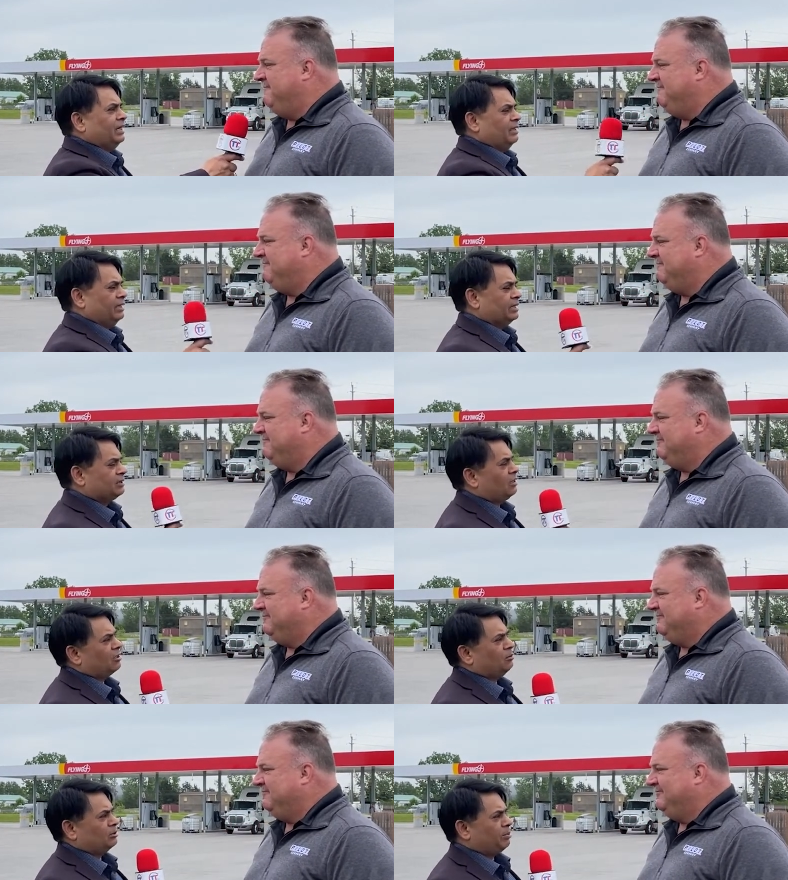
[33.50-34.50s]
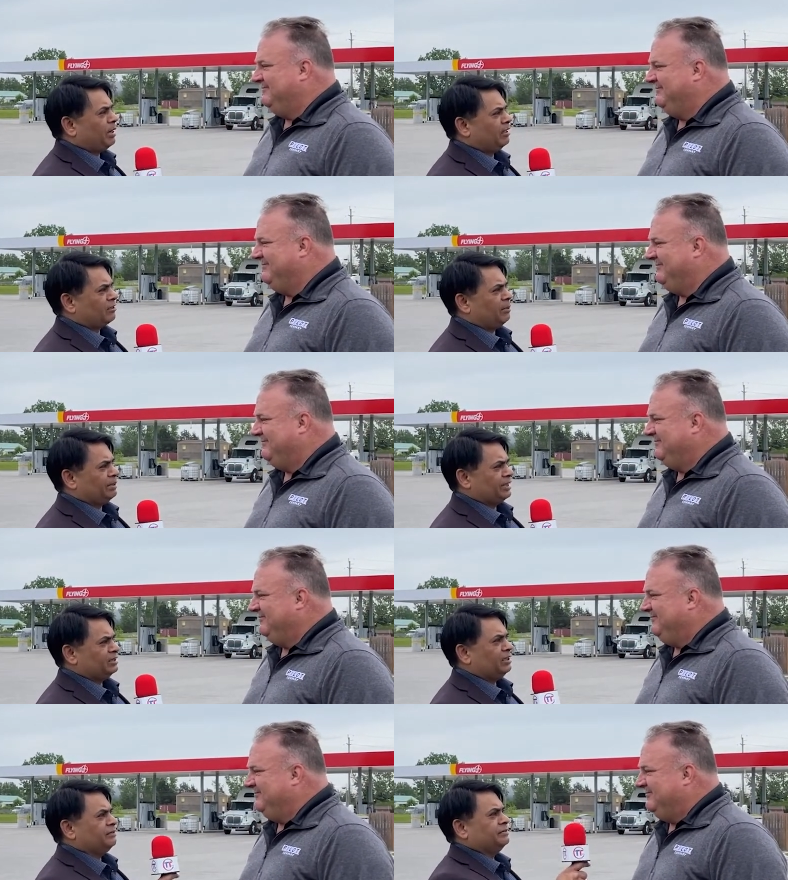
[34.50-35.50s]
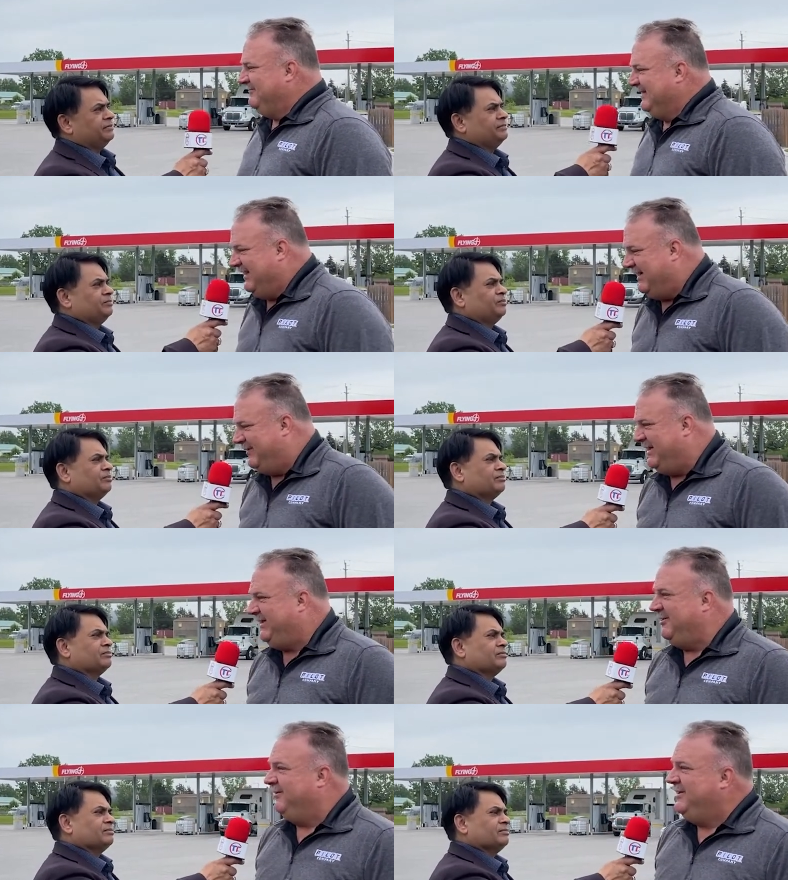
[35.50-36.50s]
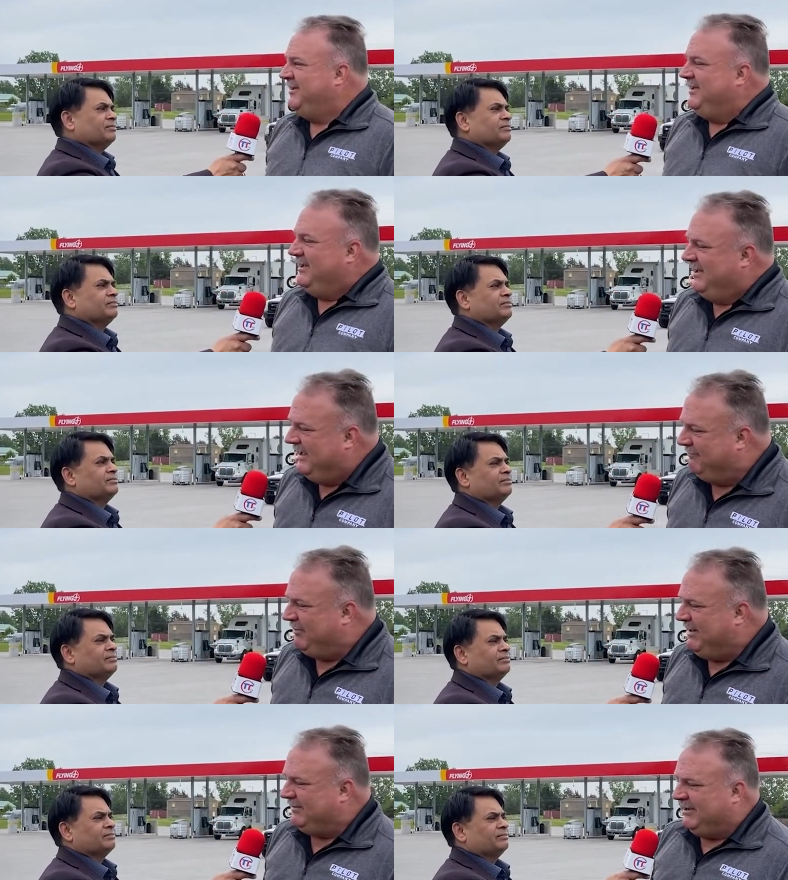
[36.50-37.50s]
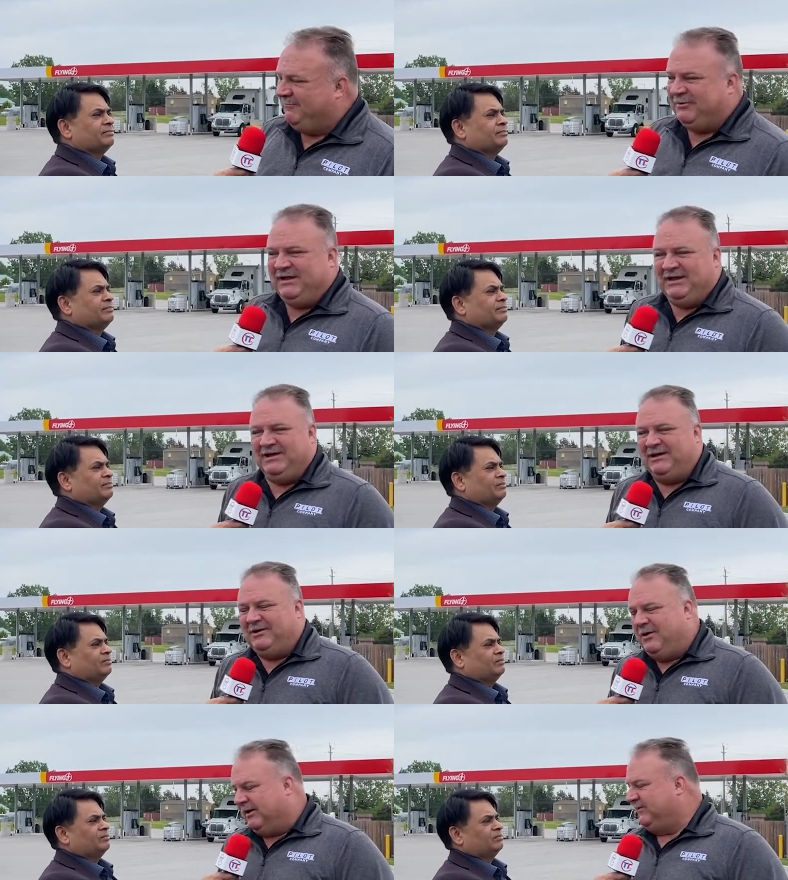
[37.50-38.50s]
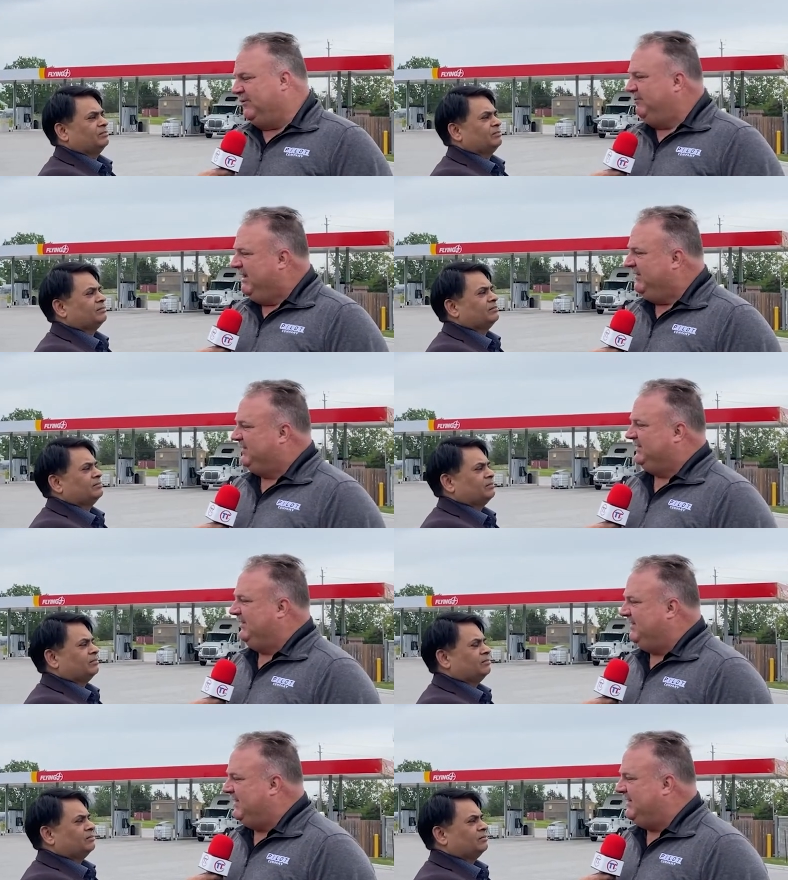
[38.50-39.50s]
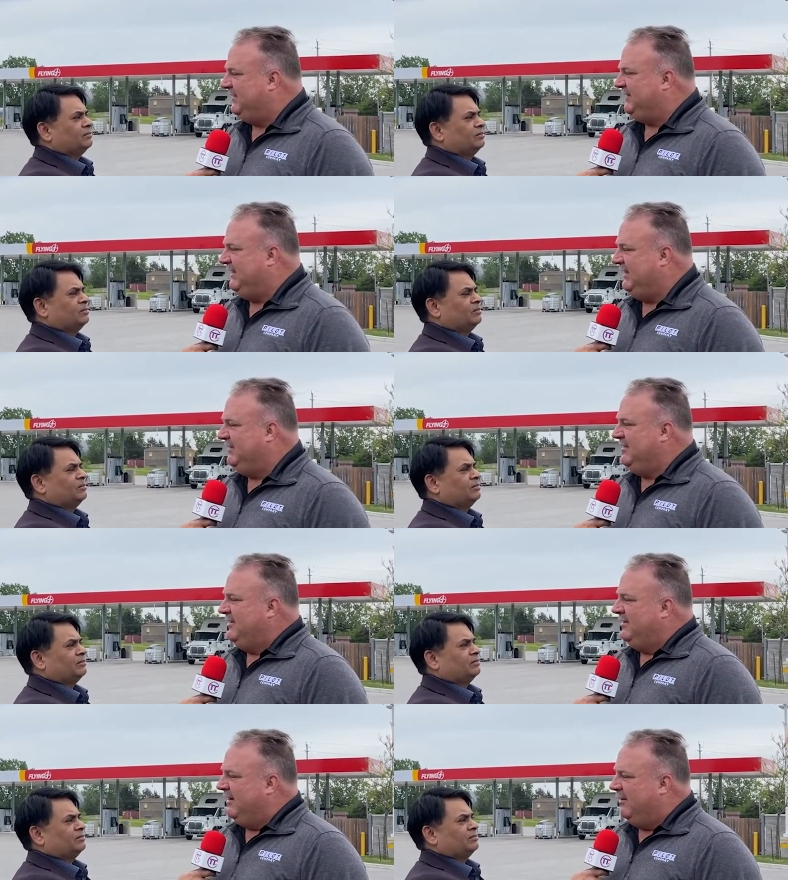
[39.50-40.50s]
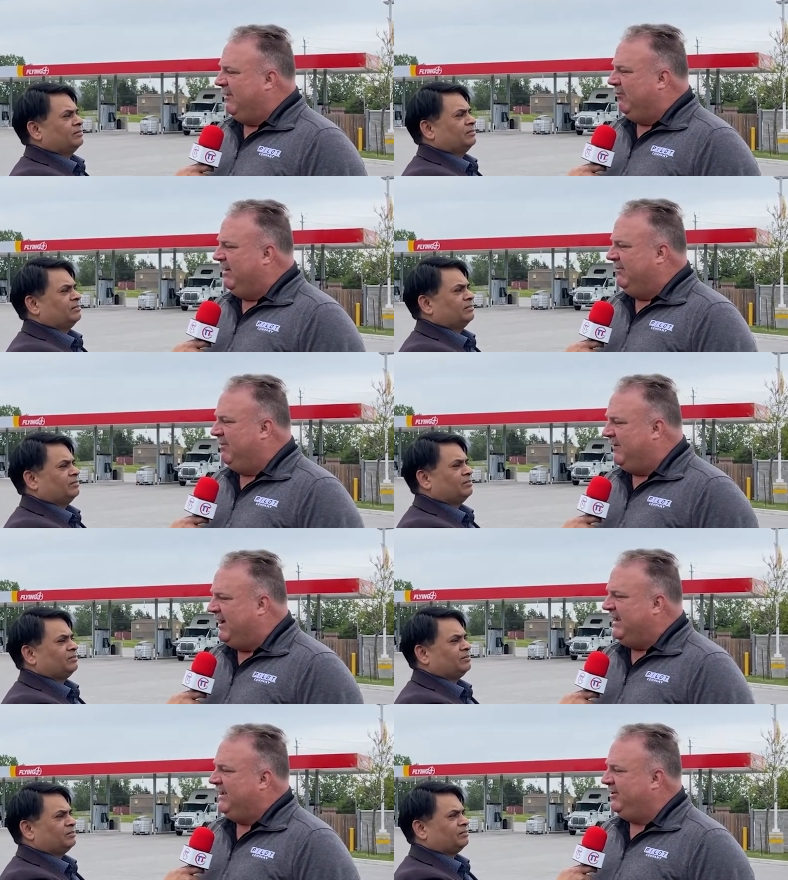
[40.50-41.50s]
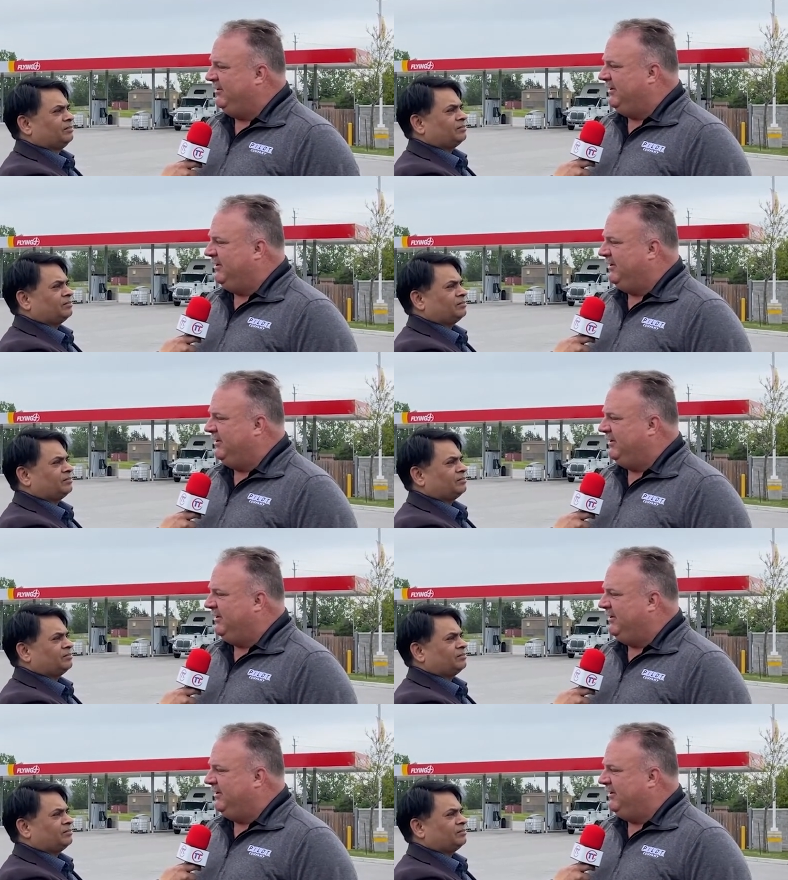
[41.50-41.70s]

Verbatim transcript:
Speaker 1: let Let's talk about the pilot company itself.
Speaker 2: Yeah, thank you. Yeah, pilot company, uh, Knoxville based in Tennessee. Uh, we run about 900